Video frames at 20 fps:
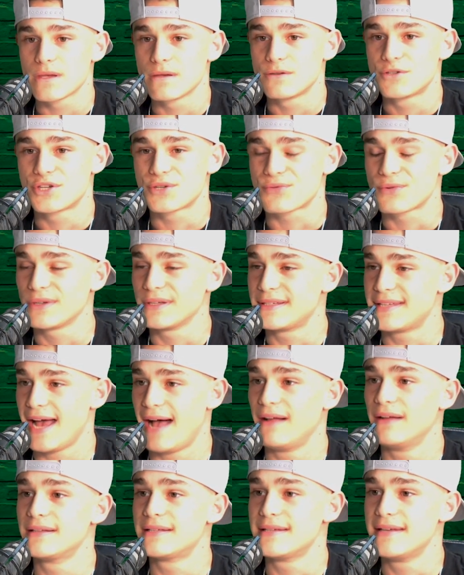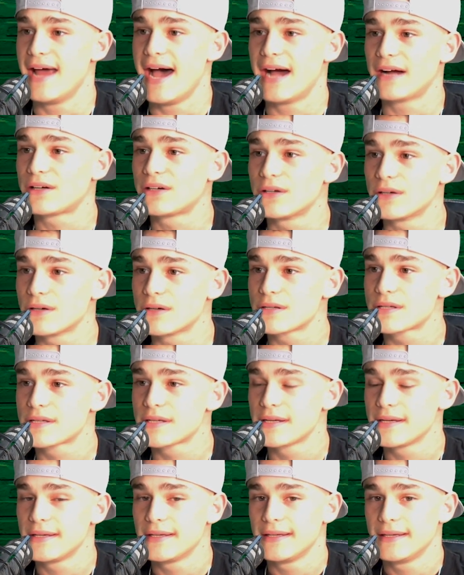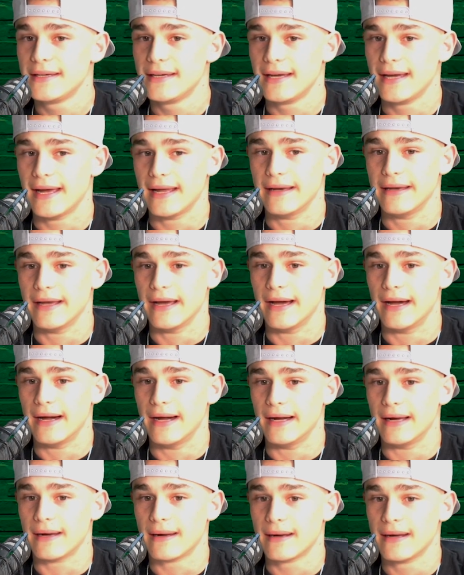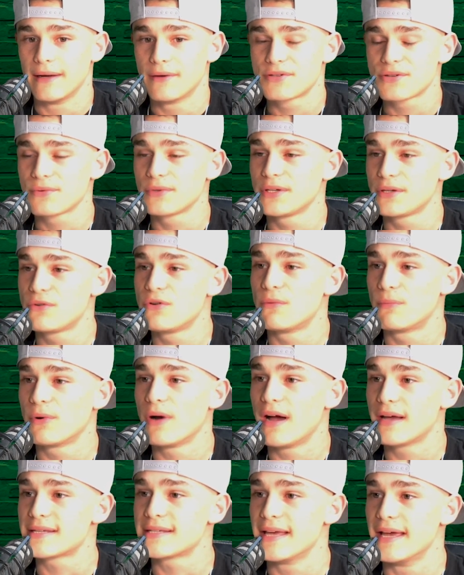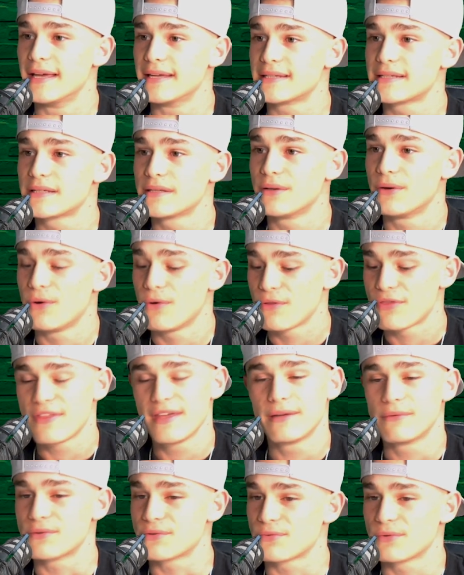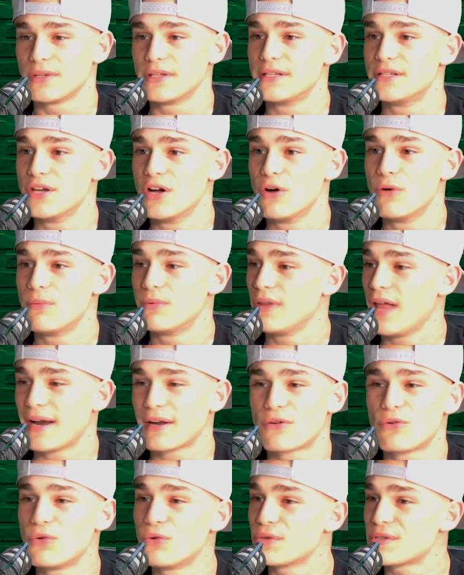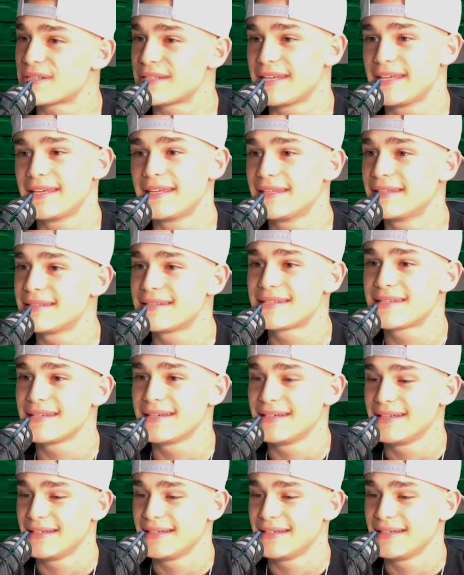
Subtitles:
Just really talented actors. And it was a really cool process. The whole thing was really dope. A lot of cool scenes.